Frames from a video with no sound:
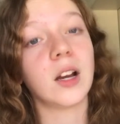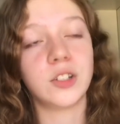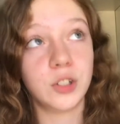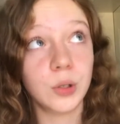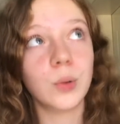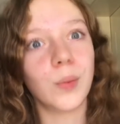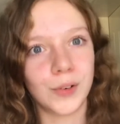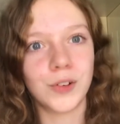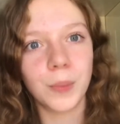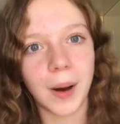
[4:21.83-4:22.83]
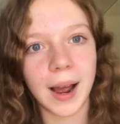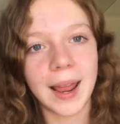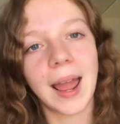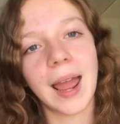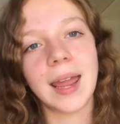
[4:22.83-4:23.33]
still want to
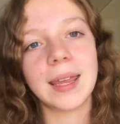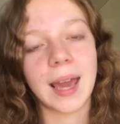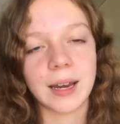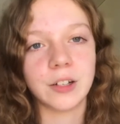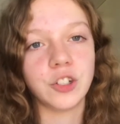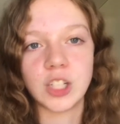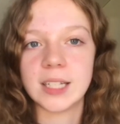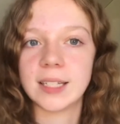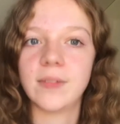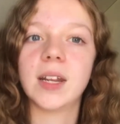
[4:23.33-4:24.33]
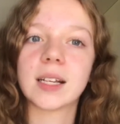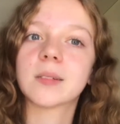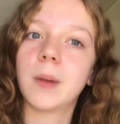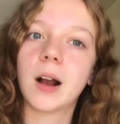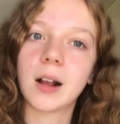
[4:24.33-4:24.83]
buy a Canon
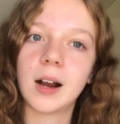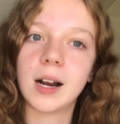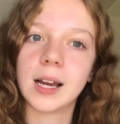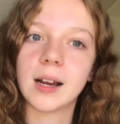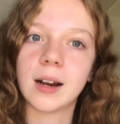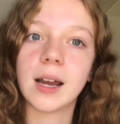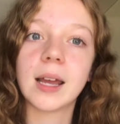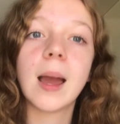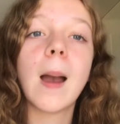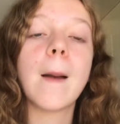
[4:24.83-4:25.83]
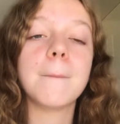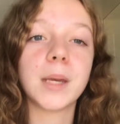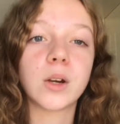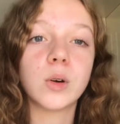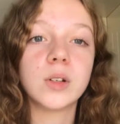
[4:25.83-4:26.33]
G7X Mark II,
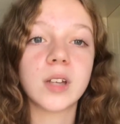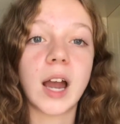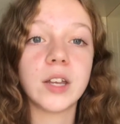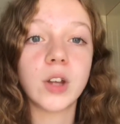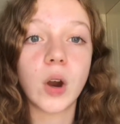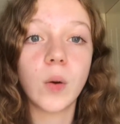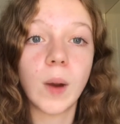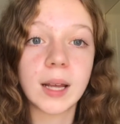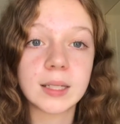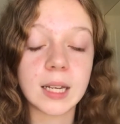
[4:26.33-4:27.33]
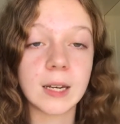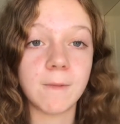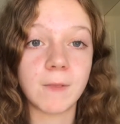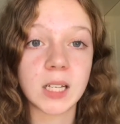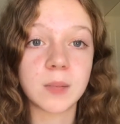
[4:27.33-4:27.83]
because I know it's an
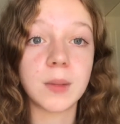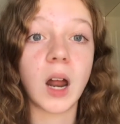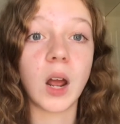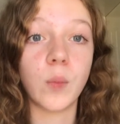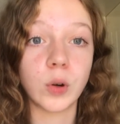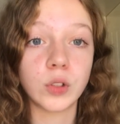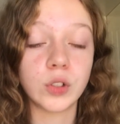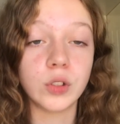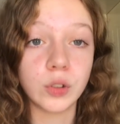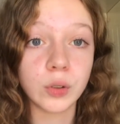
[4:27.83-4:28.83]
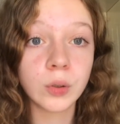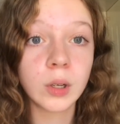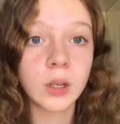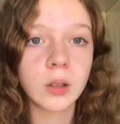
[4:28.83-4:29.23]
investment I want to do.